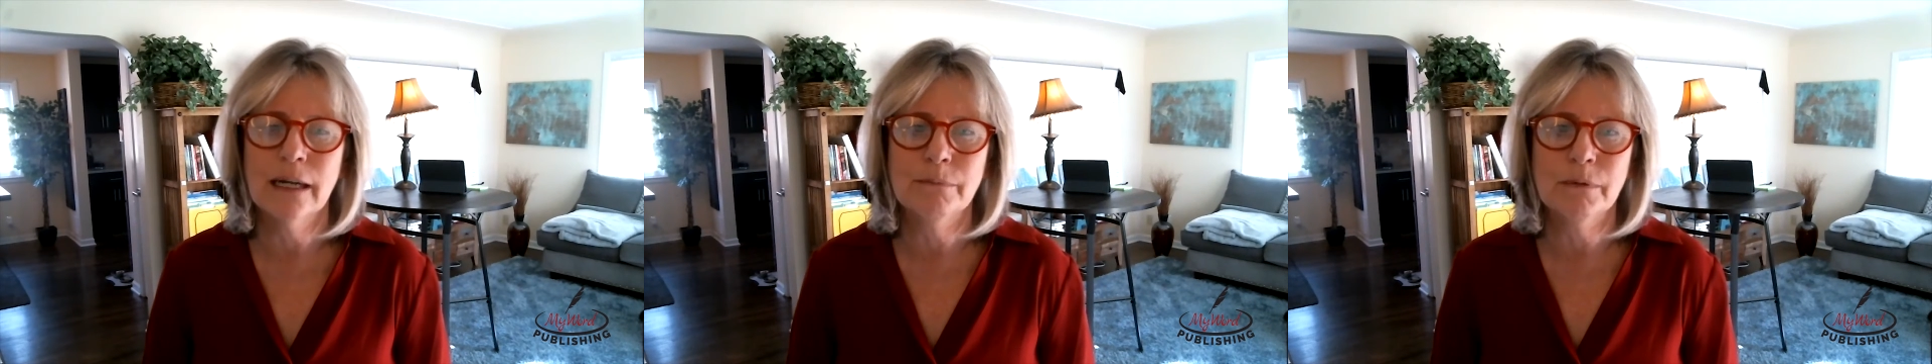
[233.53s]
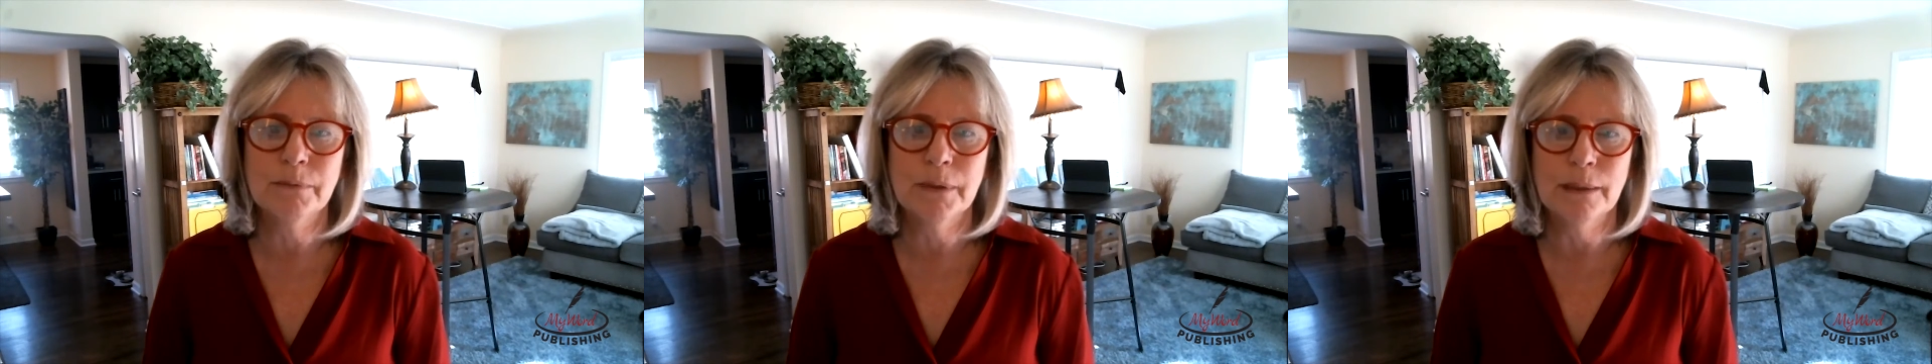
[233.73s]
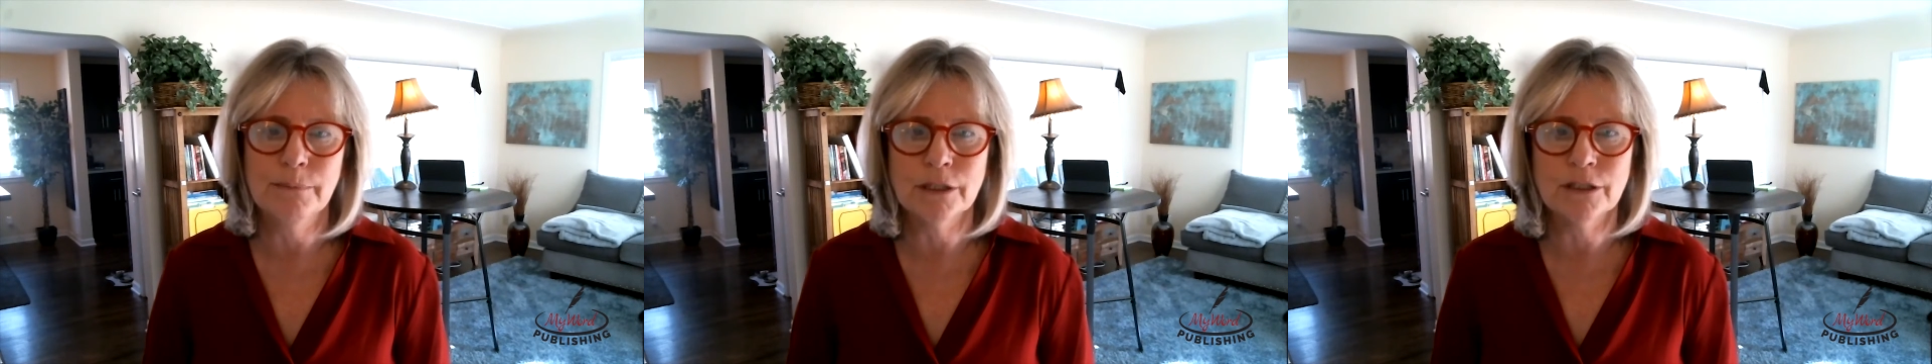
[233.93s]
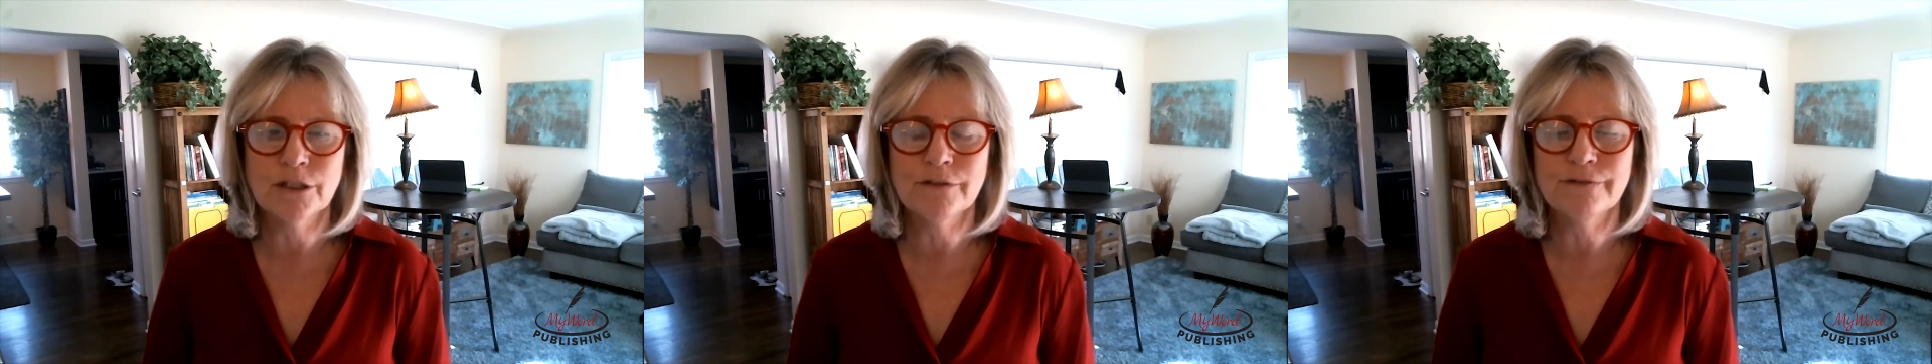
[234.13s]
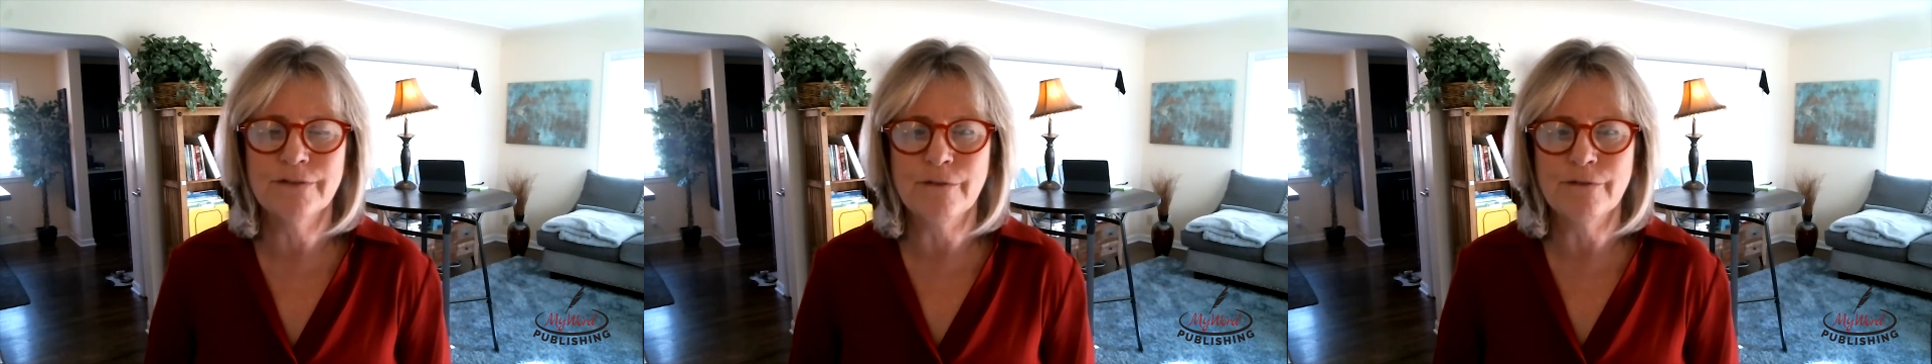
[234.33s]
couple of people
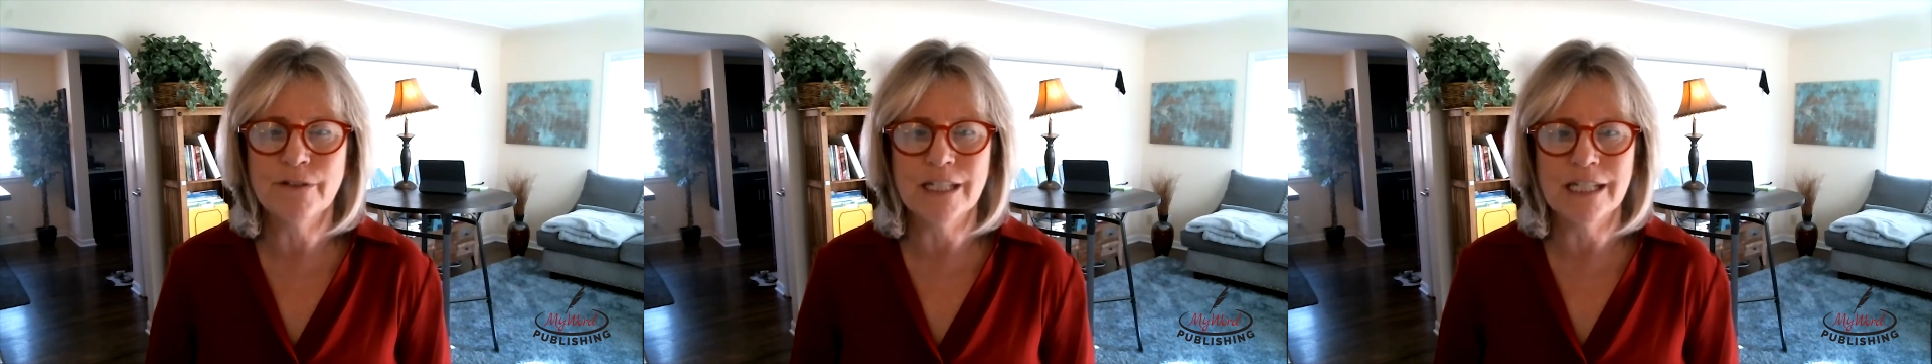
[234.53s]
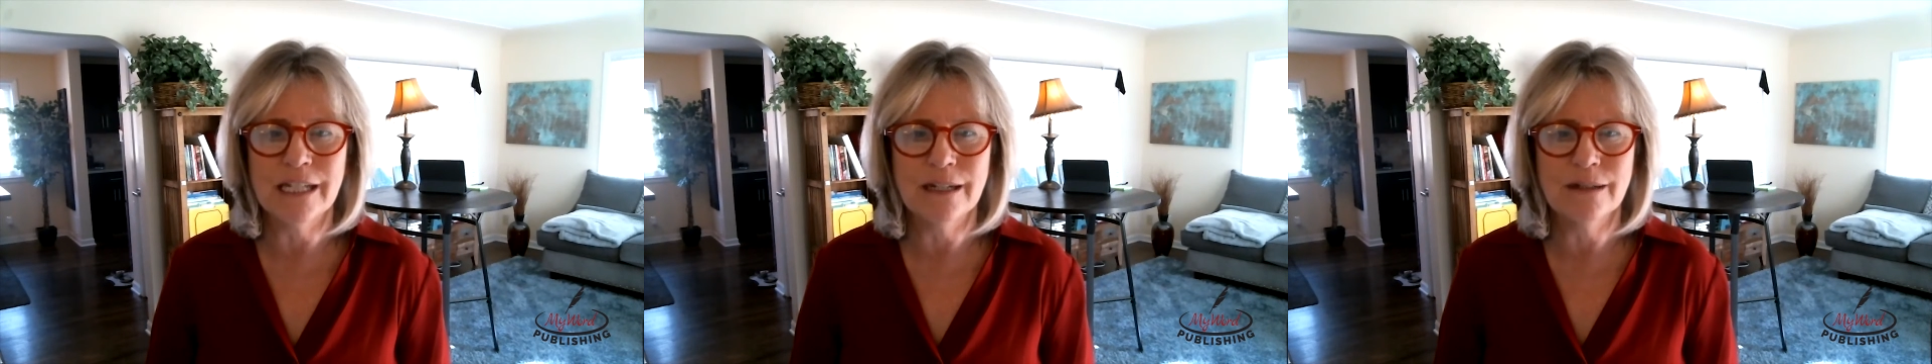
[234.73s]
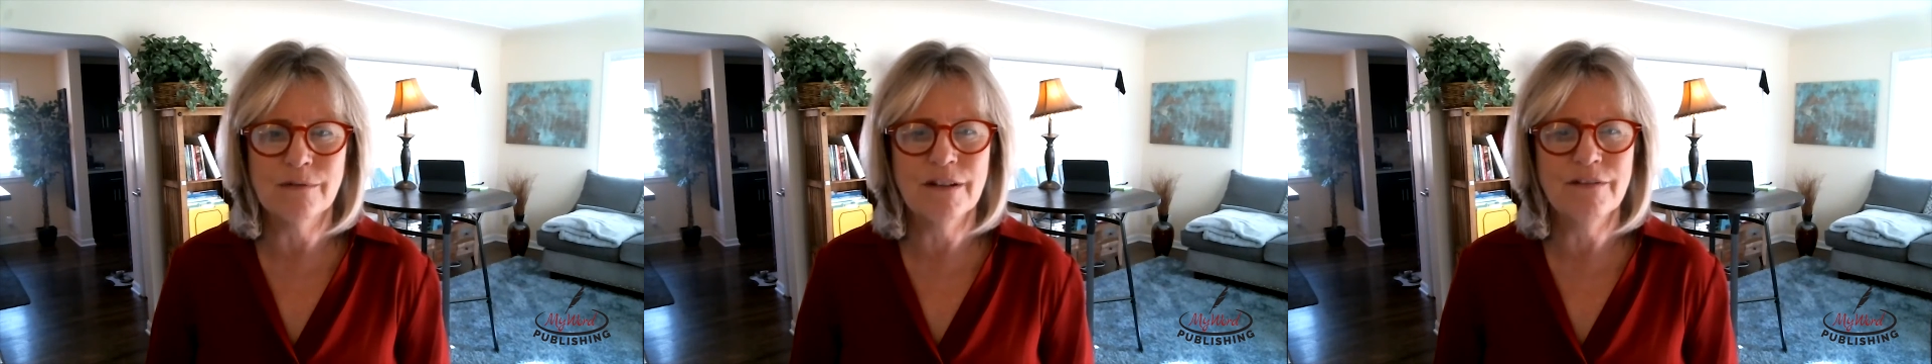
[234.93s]
do 15.